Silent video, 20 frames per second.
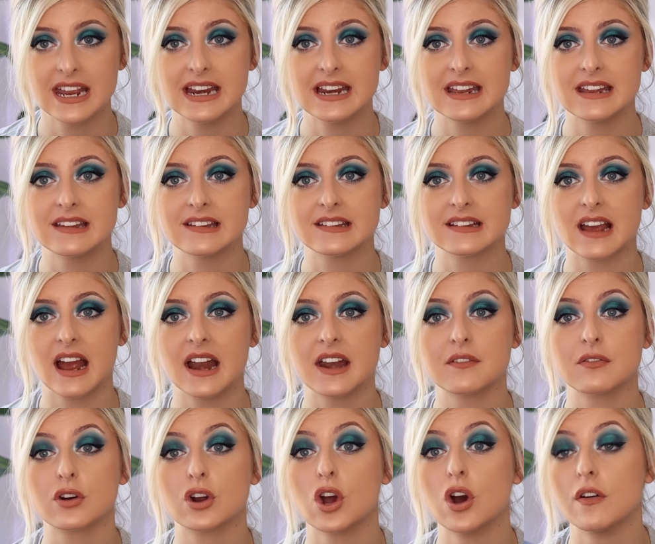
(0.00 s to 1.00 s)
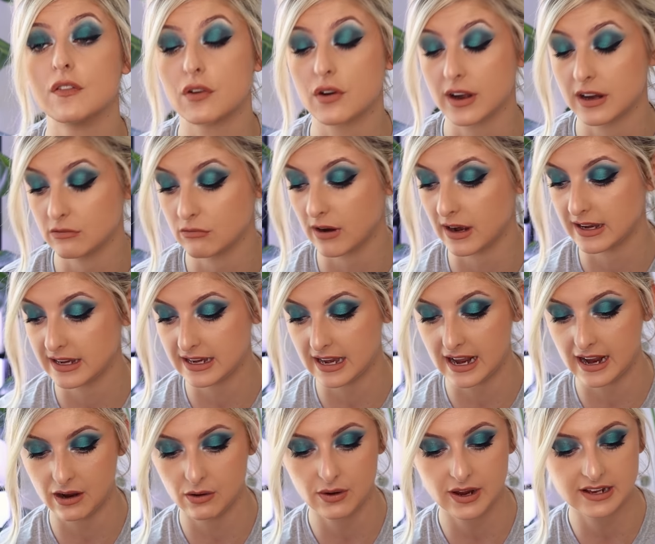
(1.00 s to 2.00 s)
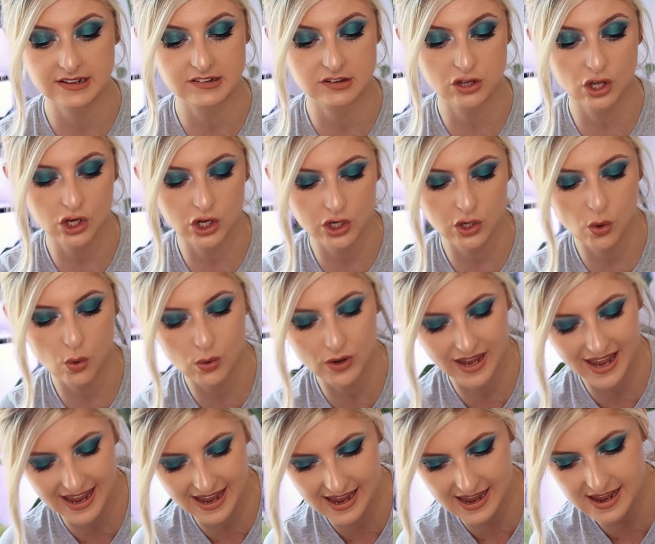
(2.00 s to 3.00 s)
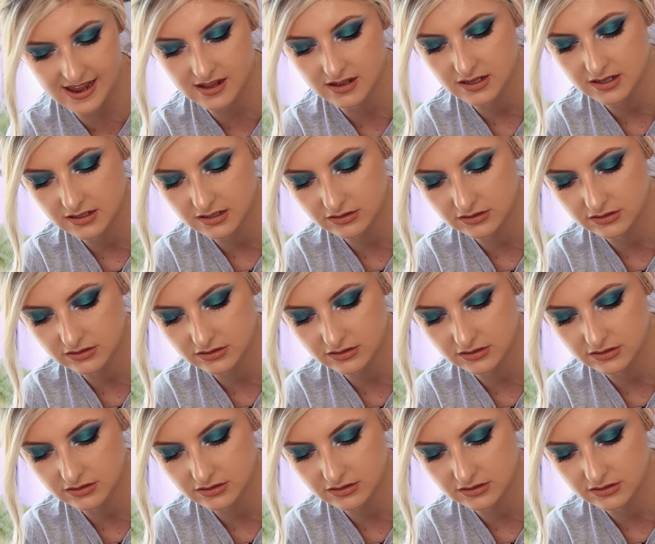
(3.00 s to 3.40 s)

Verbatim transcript: It is kind of recovering right now. It's looking okay.